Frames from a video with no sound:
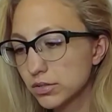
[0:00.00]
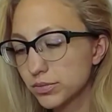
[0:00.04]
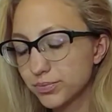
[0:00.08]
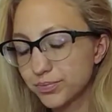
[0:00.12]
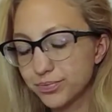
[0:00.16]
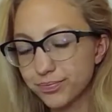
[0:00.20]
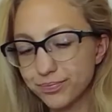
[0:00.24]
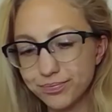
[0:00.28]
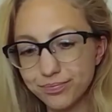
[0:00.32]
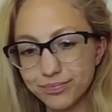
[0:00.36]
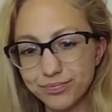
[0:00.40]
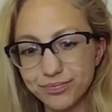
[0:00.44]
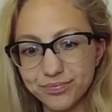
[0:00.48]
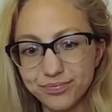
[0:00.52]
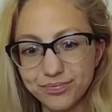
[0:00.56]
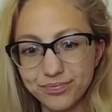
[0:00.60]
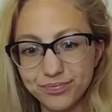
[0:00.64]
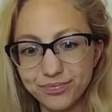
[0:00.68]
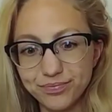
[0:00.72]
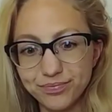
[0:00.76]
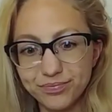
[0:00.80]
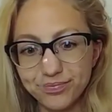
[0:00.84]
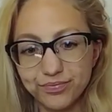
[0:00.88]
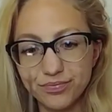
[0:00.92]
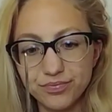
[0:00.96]

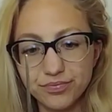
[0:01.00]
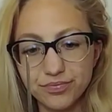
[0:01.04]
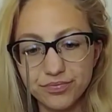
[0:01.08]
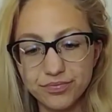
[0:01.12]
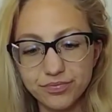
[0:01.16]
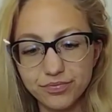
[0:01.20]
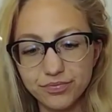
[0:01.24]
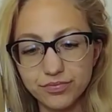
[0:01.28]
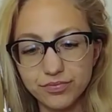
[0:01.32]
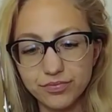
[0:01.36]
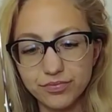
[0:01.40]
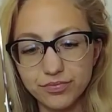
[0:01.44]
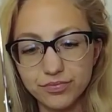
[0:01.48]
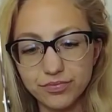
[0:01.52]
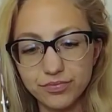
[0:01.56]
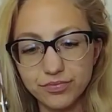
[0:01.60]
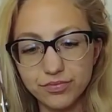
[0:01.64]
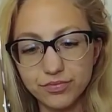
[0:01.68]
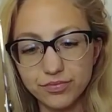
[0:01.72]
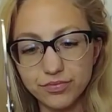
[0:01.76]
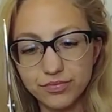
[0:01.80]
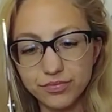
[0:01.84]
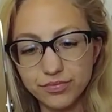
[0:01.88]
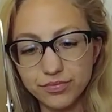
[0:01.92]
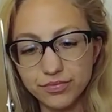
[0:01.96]

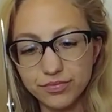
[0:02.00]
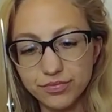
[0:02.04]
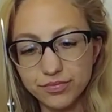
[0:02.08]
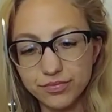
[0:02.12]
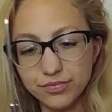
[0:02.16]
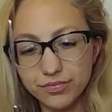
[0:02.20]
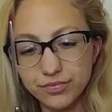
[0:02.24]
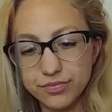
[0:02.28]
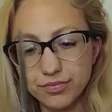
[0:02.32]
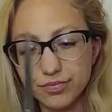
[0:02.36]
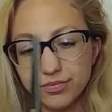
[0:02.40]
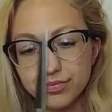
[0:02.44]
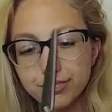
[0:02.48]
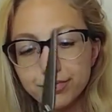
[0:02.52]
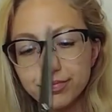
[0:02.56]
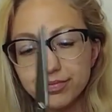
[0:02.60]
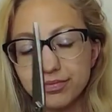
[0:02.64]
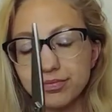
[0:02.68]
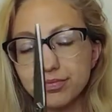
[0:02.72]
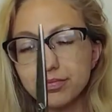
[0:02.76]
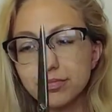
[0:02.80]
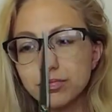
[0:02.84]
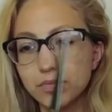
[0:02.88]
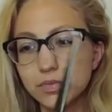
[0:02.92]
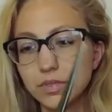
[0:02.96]

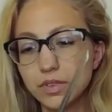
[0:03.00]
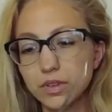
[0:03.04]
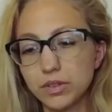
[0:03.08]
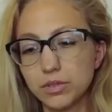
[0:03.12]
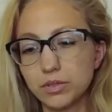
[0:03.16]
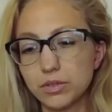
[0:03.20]
Nobody speaks.